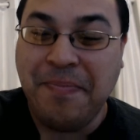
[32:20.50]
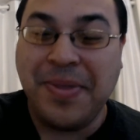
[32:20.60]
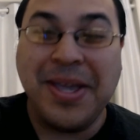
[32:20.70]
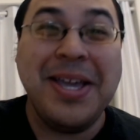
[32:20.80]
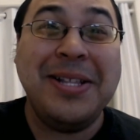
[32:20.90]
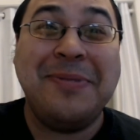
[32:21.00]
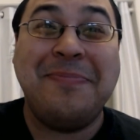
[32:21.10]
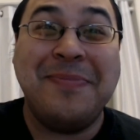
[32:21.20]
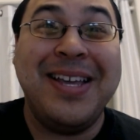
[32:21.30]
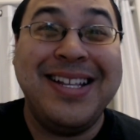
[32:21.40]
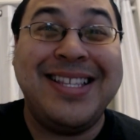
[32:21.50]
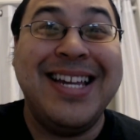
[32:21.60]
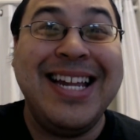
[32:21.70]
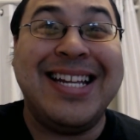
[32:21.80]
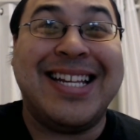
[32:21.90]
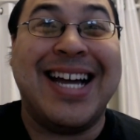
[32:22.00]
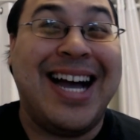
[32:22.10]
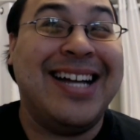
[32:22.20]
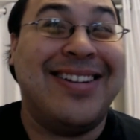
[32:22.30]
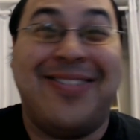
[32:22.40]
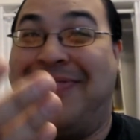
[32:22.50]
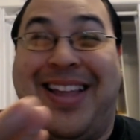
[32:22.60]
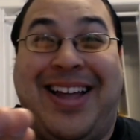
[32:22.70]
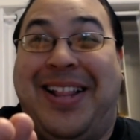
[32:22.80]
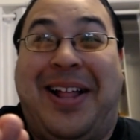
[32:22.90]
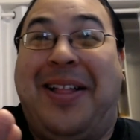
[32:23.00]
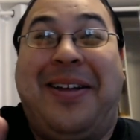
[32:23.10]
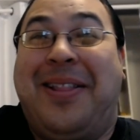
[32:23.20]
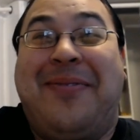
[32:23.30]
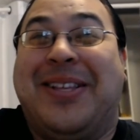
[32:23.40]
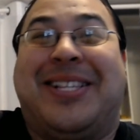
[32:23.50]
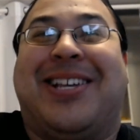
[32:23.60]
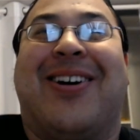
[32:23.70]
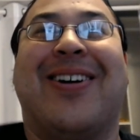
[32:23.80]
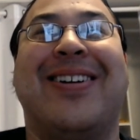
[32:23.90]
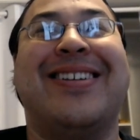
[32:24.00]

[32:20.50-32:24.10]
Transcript: It's neat. I love this card.